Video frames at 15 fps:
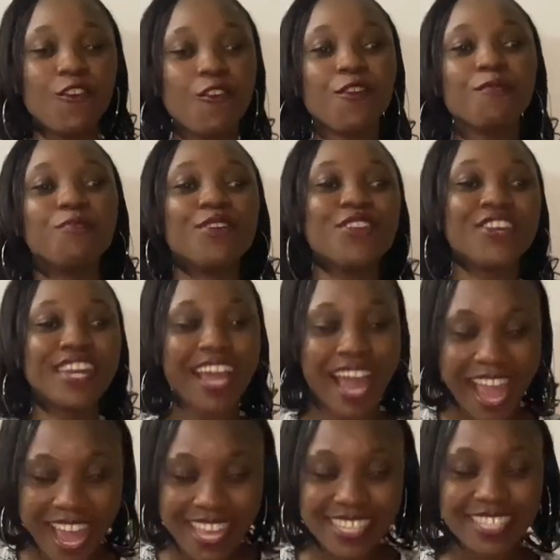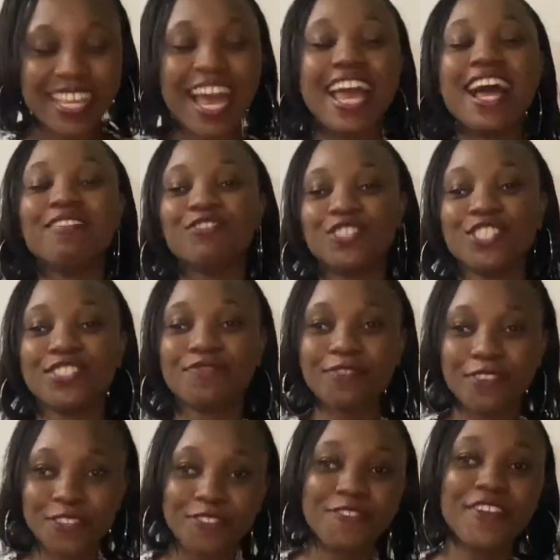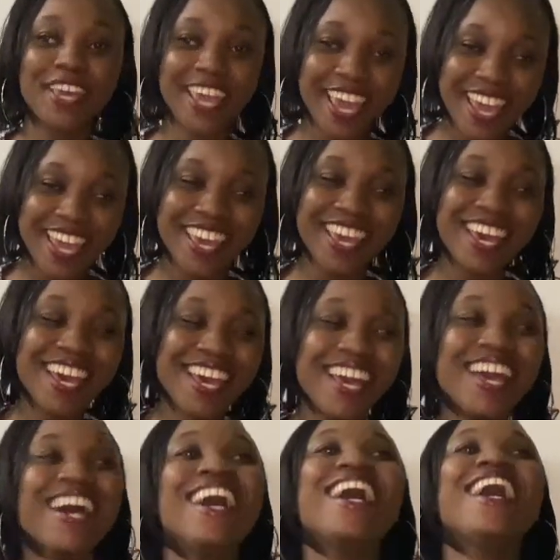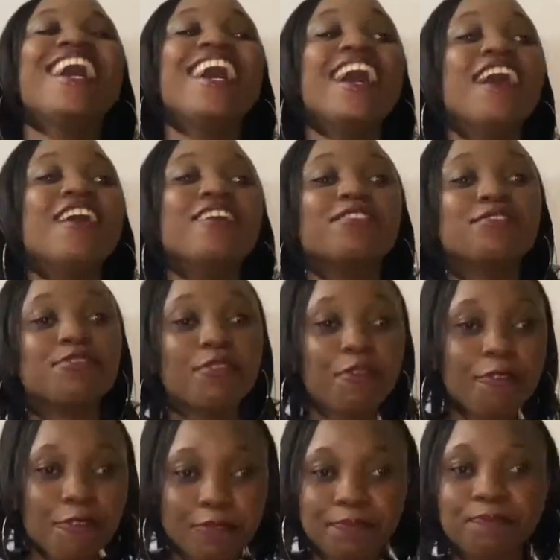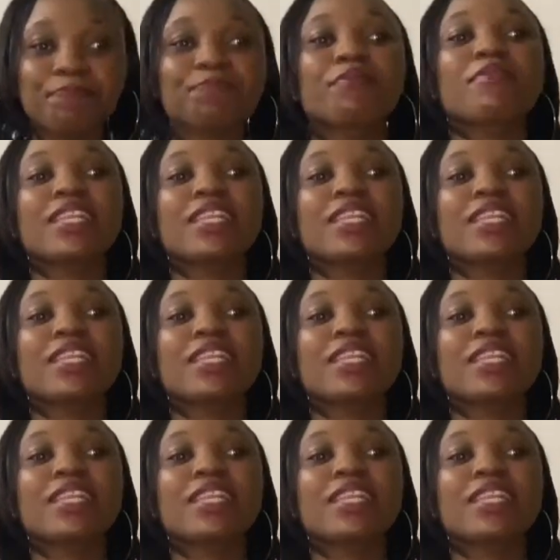for which you were taking that water becomes less, you know, achieved as you keep consuming more.